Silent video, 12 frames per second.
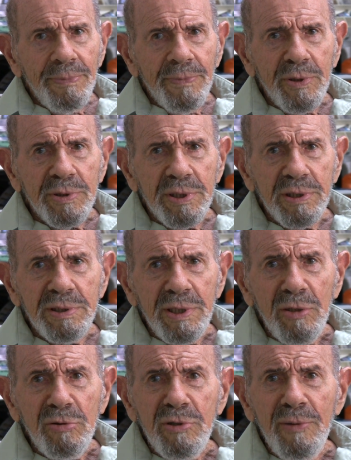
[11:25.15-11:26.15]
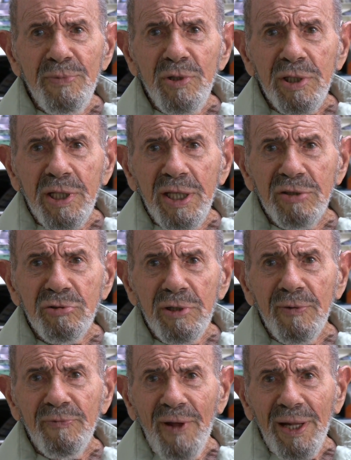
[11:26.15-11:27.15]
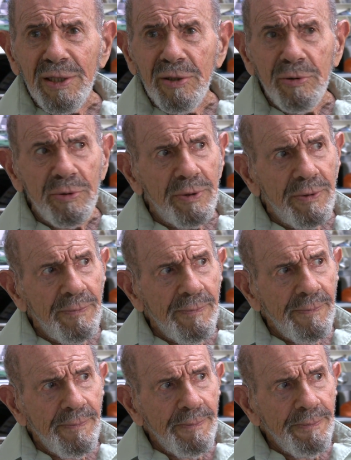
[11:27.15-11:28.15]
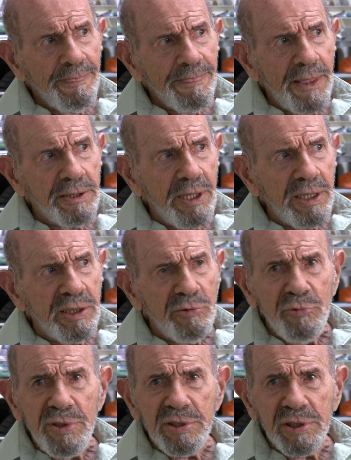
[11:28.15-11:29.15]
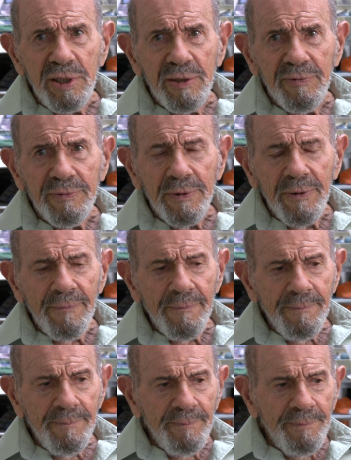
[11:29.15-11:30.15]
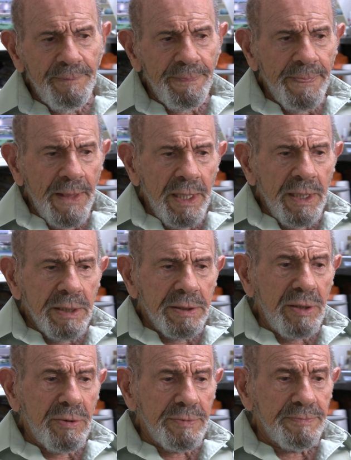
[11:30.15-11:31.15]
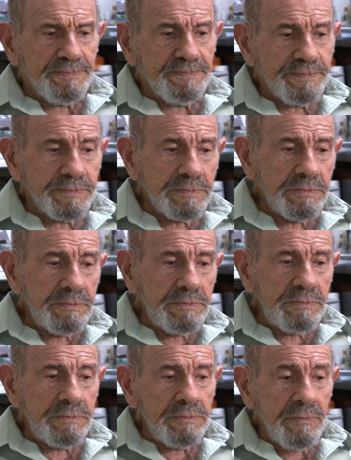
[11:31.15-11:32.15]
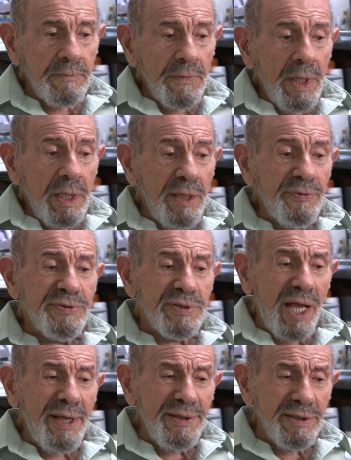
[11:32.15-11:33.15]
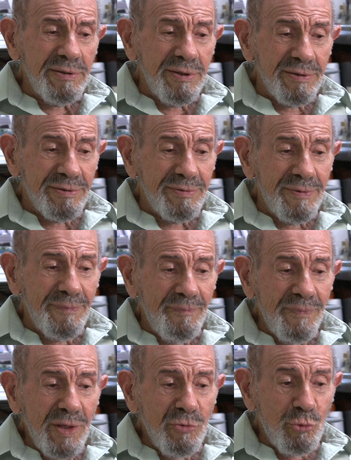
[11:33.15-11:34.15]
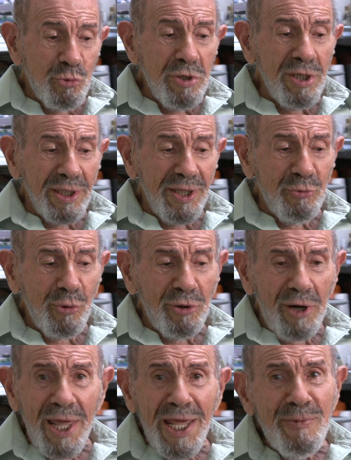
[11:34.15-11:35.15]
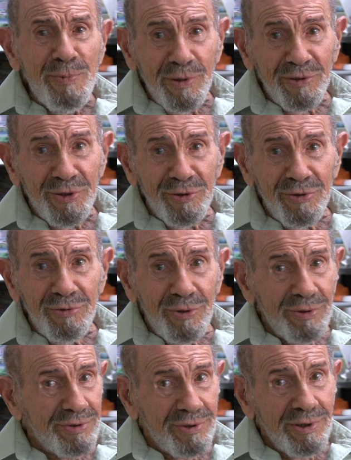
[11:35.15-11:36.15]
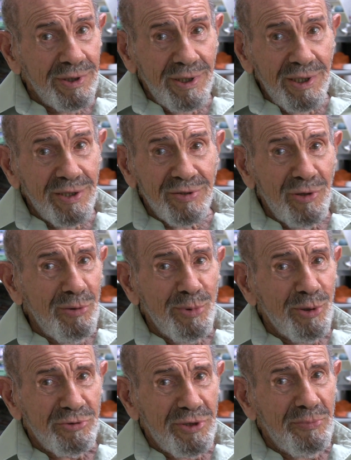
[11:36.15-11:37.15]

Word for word: Because there's no communication of value that they can receive. So, if scientists really were able to, which is almost